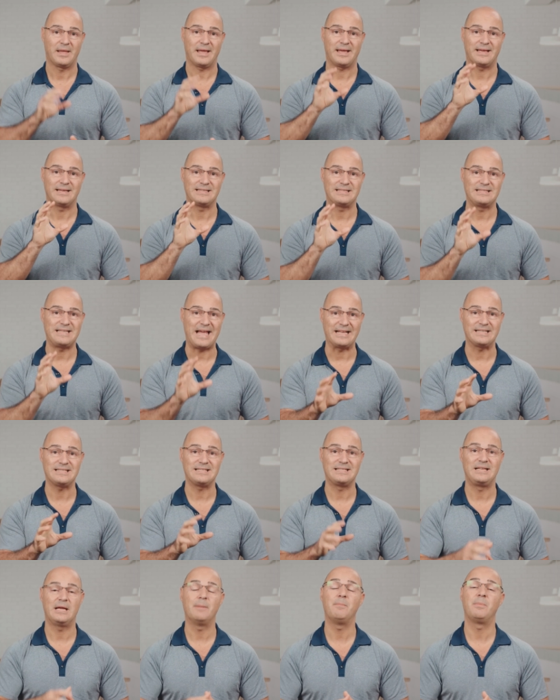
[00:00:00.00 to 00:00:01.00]
because that's
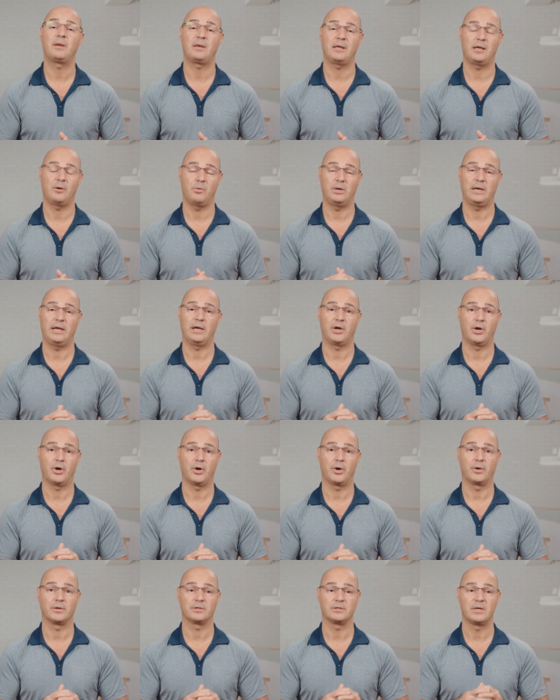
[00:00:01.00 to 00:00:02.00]
typically when it
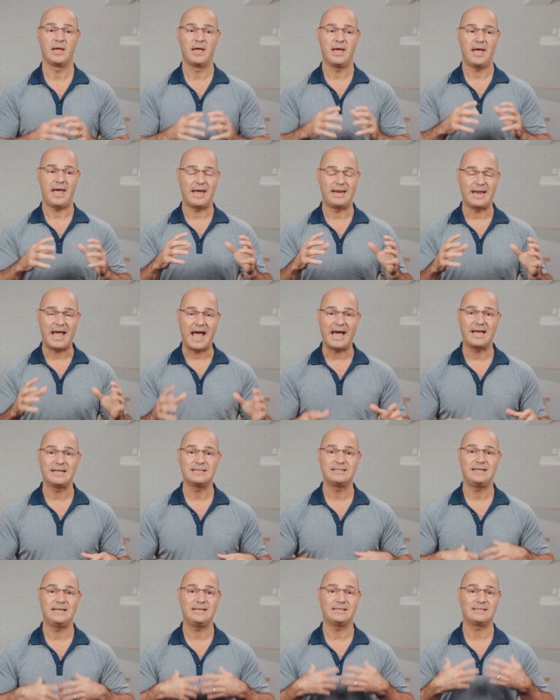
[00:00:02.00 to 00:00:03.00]
occurs. And
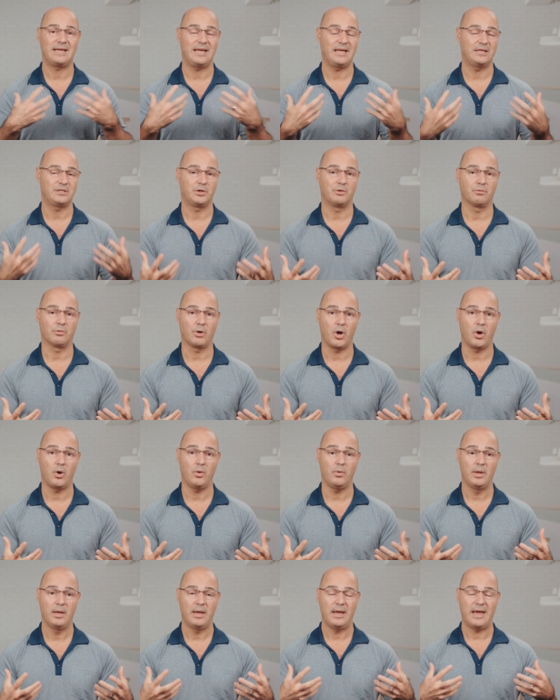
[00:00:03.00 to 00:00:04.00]
as these kids
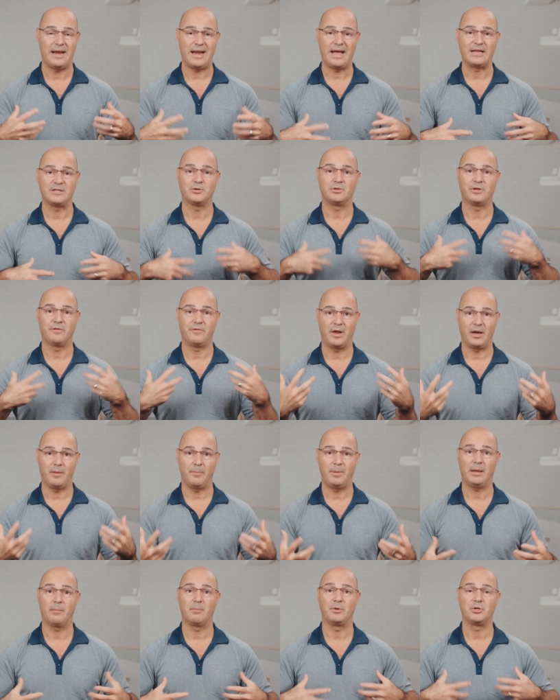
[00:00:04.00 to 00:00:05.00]
grow, and as they're
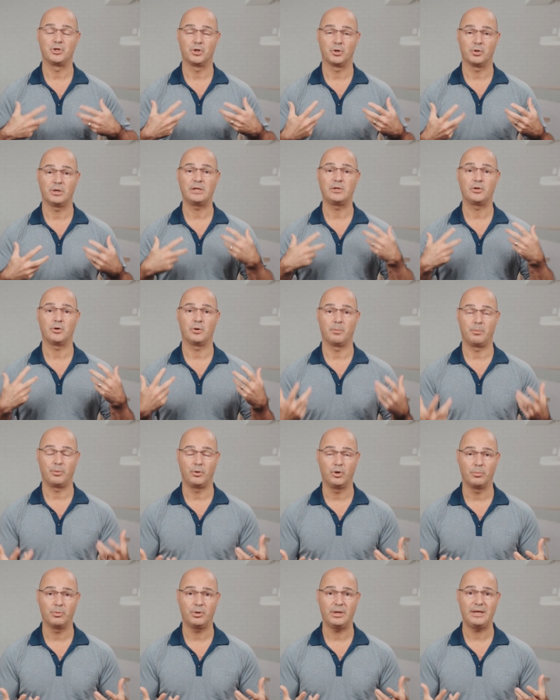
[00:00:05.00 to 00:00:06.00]
developing and maturing their
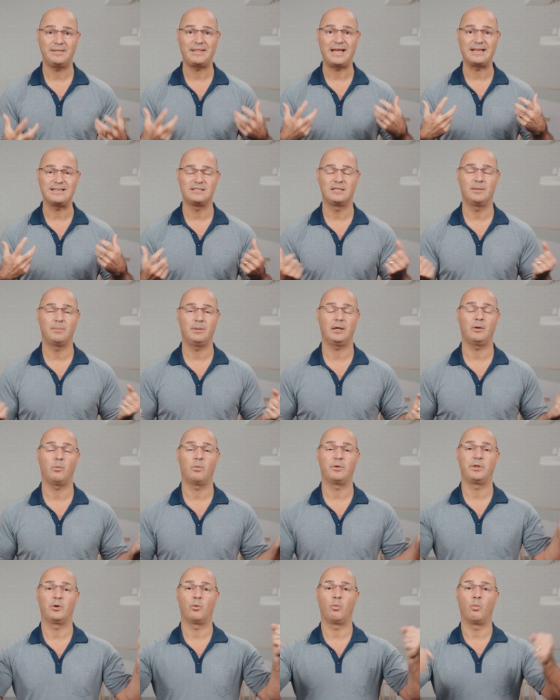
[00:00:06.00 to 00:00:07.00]
puberty, that's typically
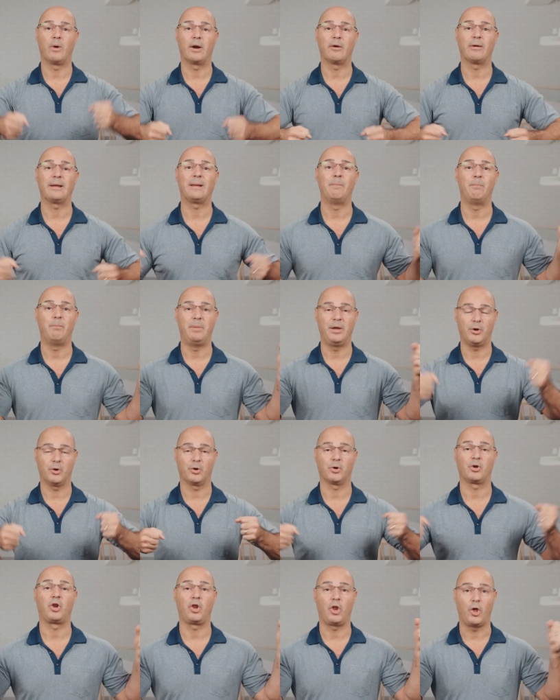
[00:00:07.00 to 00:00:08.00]
when they're wearing bigger
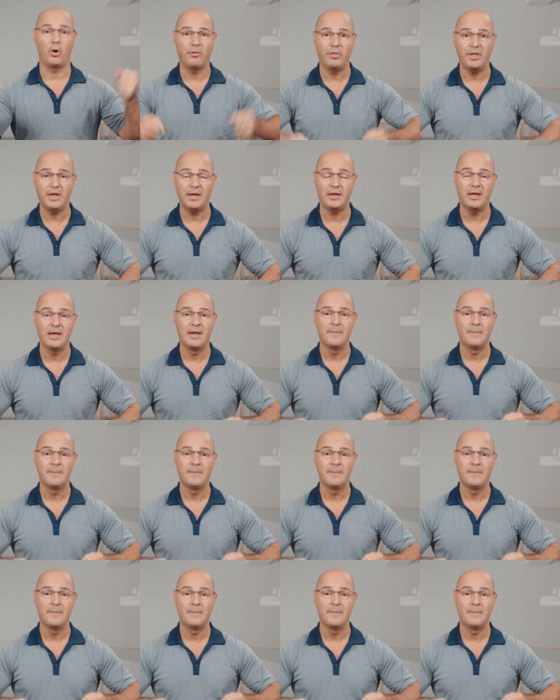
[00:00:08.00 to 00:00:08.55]
clothing.